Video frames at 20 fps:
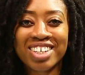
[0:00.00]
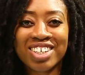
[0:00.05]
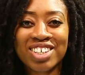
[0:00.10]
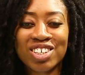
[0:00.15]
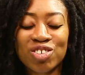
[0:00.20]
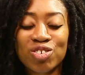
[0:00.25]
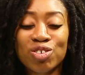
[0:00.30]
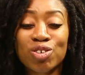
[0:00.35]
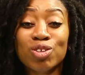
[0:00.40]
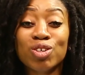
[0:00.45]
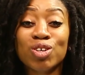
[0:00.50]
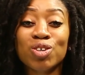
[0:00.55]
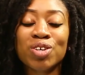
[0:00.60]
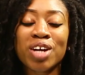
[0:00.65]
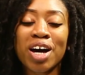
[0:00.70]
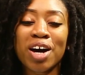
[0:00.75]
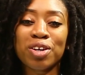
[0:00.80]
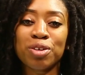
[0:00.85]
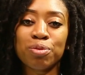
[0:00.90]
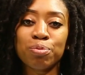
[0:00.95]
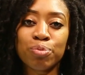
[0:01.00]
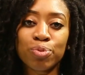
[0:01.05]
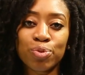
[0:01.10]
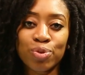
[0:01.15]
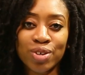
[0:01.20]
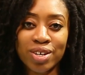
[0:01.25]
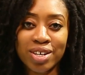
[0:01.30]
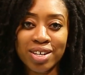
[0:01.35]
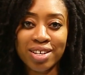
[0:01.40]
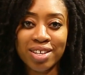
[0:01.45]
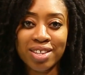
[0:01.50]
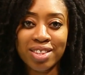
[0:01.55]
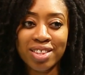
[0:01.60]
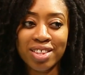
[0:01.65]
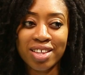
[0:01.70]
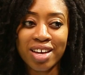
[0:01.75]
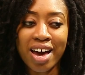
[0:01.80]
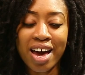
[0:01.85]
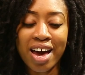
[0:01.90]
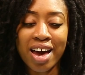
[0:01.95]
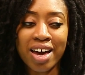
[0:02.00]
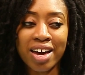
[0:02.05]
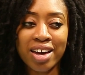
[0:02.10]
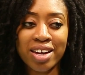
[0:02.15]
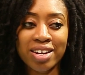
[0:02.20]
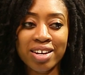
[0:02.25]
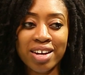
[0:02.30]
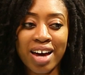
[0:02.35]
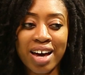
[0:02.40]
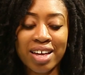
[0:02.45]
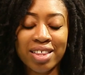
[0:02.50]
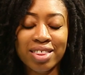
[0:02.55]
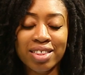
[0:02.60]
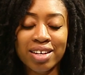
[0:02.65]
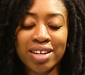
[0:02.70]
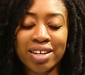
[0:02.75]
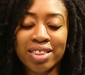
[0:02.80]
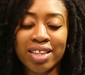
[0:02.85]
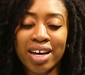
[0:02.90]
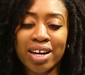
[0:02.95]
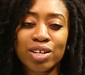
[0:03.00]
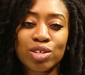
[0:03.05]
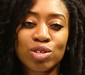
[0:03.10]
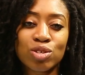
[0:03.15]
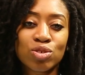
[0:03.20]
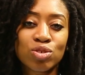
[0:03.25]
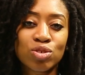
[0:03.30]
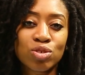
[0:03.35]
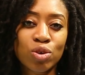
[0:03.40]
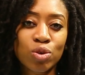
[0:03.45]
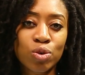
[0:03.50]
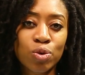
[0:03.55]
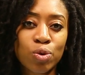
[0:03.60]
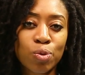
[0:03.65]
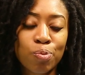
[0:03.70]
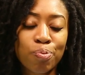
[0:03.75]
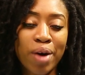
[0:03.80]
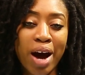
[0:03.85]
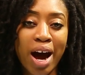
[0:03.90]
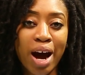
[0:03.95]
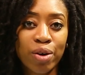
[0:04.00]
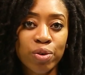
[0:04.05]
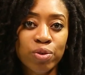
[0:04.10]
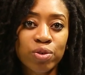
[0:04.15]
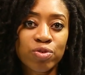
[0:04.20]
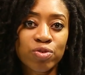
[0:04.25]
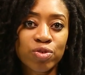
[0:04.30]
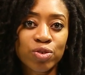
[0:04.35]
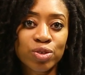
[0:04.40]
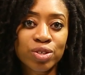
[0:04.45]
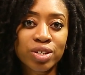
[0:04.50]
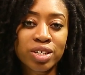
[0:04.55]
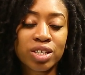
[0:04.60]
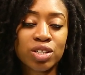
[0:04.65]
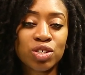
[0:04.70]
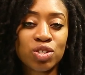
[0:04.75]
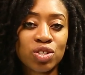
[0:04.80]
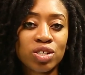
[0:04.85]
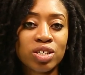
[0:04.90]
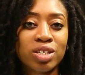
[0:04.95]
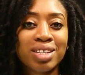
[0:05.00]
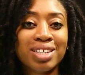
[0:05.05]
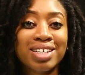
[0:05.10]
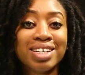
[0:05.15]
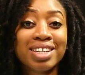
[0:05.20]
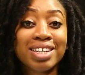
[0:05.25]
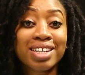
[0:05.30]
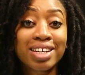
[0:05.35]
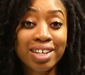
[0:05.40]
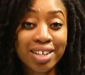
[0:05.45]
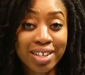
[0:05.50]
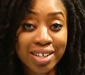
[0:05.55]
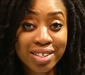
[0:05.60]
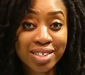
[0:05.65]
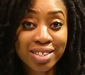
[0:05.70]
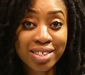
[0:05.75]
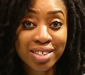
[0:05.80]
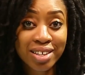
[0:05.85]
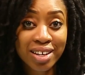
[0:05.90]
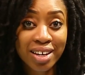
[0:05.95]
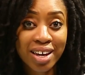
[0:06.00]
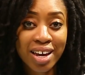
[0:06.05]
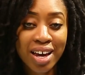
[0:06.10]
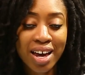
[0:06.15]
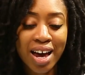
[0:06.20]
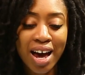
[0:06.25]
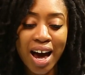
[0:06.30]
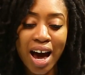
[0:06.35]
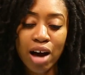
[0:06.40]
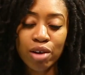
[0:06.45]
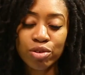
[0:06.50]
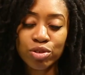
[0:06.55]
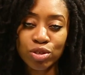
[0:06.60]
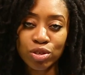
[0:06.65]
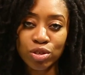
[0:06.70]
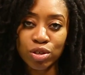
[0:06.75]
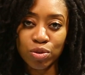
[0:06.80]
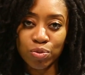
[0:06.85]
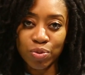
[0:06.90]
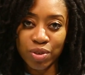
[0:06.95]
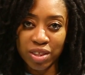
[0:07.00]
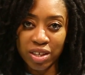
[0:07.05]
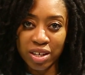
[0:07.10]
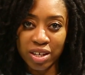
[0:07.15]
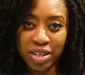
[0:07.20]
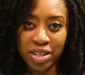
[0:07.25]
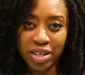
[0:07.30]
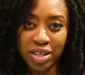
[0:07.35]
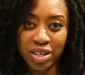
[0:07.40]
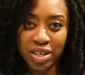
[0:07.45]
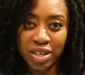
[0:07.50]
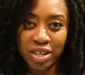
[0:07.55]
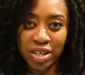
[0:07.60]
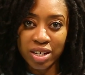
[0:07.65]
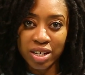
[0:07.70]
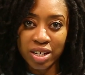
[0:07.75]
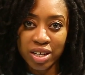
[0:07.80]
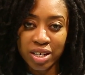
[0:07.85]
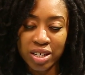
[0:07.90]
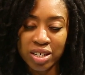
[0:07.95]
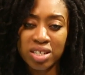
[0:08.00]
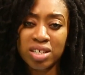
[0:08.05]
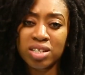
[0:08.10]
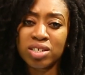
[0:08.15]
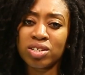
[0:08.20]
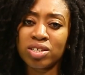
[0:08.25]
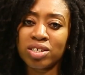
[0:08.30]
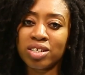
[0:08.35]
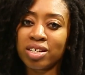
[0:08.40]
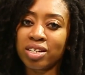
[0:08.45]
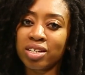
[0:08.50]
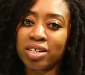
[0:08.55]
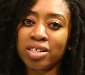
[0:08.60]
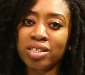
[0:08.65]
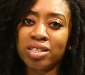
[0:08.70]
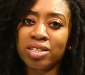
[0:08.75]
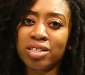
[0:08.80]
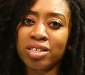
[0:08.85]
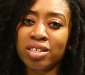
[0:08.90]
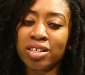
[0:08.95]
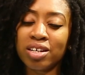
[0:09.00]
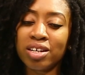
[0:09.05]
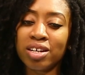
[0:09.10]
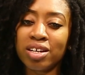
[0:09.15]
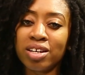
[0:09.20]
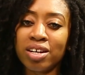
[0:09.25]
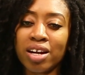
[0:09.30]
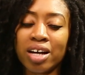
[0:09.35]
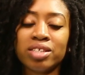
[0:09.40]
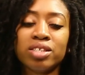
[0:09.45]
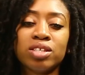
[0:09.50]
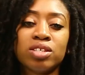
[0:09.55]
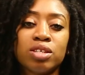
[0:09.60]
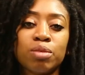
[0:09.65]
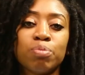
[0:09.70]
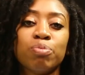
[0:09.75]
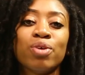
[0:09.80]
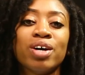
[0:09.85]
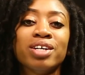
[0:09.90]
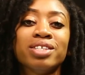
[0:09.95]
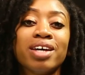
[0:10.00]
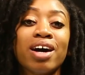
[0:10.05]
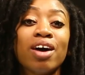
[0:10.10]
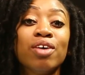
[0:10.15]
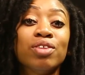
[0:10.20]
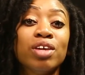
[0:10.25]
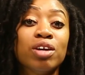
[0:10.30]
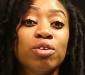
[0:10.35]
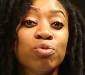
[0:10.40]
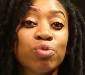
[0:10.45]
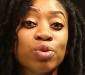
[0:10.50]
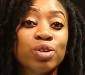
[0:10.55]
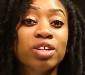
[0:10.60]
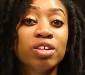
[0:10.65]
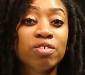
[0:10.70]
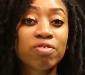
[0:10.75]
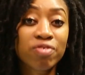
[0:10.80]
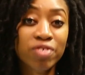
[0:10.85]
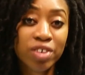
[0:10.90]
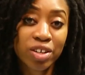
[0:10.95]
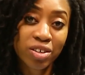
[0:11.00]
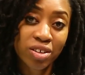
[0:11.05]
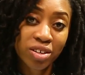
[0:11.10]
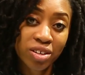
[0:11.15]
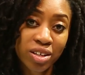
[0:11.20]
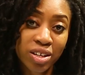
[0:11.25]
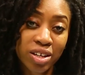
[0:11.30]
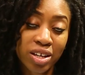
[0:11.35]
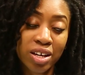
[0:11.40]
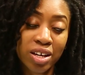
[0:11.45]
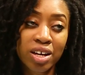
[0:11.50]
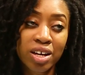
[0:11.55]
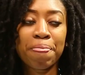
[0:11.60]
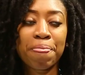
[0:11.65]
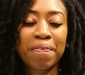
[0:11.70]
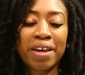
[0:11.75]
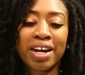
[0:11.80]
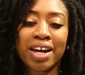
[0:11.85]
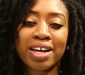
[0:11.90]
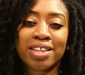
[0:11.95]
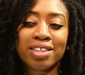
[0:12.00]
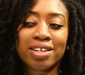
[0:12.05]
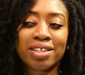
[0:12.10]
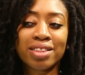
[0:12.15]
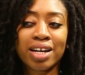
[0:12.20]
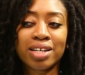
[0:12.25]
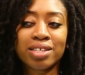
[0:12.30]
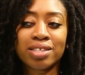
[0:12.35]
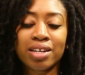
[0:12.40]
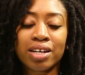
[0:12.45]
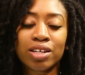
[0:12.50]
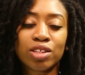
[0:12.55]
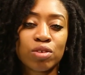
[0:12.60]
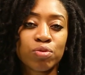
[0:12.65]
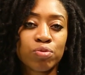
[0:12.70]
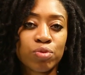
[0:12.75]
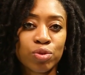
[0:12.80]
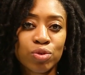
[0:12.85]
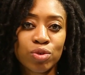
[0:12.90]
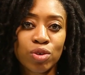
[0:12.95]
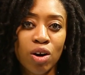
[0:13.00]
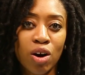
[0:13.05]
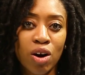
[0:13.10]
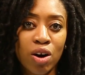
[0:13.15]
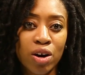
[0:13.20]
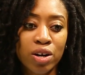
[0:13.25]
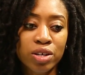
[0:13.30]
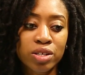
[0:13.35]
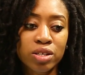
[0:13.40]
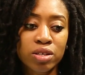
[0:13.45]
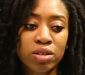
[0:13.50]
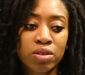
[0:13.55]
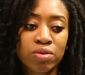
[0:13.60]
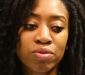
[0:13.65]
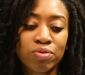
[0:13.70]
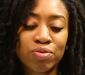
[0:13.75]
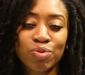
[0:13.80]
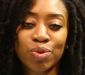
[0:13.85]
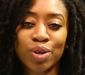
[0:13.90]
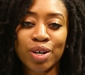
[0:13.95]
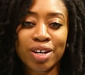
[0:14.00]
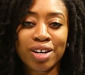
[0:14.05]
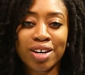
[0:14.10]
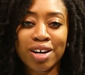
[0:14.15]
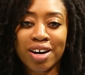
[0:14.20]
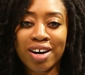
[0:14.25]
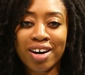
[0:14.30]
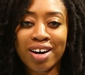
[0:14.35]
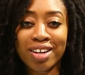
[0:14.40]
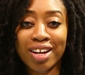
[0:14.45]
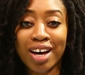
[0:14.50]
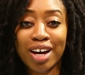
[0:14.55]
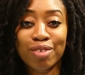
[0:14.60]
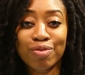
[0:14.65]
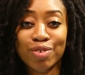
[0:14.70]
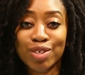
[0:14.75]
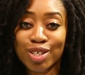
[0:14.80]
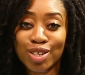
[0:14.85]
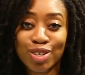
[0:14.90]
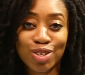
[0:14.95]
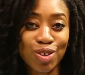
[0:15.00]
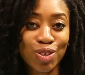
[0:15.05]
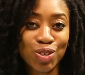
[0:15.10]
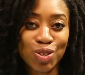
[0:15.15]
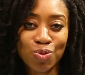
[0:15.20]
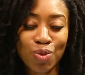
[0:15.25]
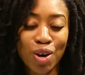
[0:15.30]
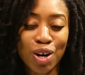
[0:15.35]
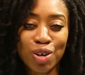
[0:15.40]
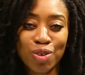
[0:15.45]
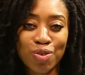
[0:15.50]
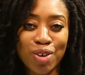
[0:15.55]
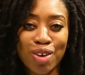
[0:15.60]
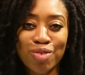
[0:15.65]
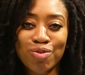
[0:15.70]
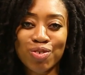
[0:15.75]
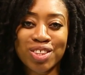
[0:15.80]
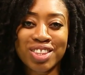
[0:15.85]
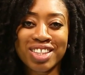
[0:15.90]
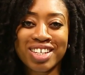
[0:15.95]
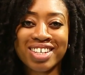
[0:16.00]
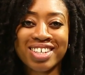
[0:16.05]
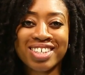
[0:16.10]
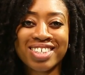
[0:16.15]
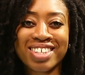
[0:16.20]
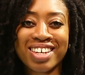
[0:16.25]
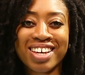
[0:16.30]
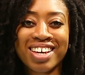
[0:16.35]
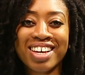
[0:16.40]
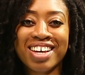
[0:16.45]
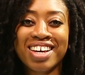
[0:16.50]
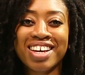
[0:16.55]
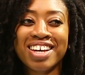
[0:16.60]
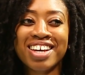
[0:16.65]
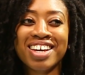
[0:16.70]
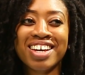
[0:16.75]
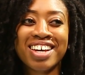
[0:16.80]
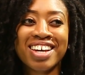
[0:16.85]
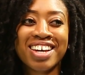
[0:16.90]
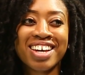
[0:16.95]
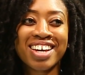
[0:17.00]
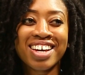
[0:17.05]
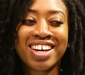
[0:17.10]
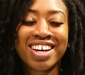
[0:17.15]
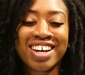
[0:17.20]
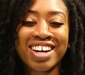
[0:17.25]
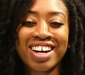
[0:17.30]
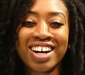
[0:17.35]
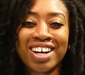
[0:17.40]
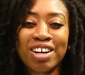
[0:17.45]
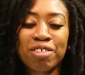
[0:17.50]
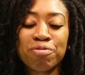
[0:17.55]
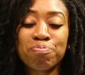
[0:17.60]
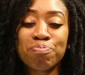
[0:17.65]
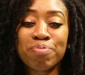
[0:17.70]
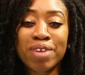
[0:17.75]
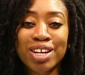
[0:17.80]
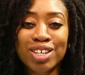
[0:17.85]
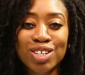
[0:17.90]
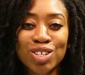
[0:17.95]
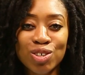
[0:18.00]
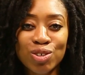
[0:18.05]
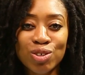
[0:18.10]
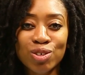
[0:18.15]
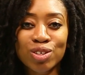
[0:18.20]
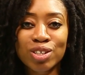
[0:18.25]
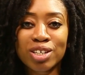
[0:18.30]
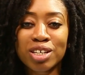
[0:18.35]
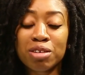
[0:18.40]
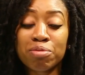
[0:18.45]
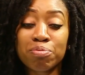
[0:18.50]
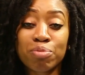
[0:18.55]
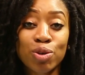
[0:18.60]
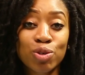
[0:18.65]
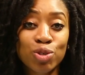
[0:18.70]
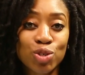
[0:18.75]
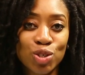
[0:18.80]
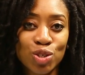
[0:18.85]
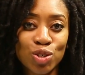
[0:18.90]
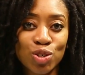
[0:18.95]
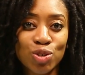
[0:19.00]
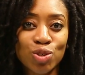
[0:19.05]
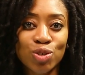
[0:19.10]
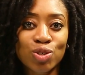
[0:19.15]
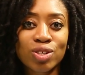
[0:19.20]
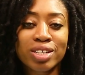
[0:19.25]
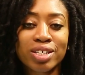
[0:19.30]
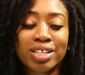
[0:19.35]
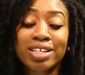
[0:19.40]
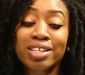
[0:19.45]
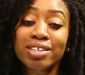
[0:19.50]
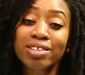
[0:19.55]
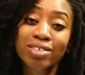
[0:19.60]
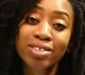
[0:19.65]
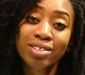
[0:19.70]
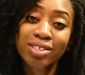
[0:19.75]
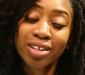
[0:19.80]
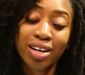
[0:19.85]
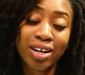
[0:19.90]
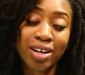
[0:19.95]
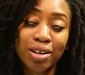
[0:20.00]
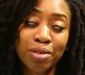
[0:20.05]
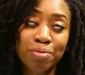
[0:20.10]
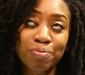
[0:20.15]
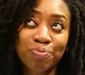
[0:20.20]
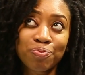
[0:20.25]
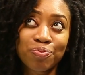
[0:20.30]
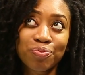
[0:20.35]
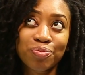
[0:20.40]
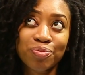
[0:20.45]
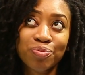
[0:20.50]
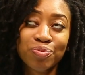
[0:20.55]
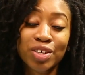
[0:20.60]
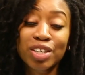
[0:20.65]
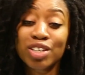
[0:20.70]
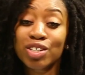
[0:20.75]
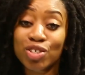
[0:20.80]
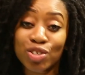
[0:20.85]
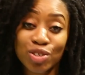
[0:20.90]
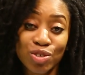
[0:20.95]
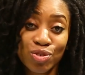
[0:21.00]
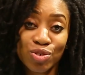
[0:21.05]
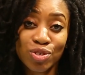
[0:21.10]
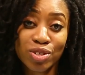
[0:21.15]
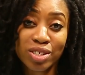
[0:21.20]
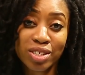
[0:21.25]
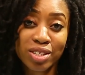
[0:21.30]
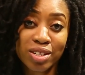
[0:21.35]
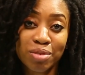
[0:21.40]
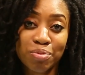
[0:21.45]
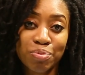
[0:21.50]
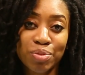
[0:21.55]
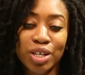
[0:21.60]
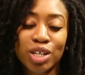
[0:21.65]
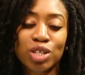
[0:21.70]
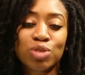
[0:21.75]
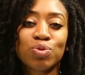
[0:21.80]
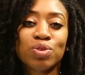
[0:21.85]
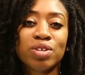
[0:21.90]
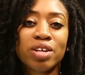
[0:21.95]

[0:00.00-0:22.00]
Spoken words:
Learn how to breathe. And I think that is so powerful, teaching kids how to look within, teaching kids not to suppress how they really feel. And I think that's like the root cause of where a lot of us adults walk around with these mental, emotional issues because we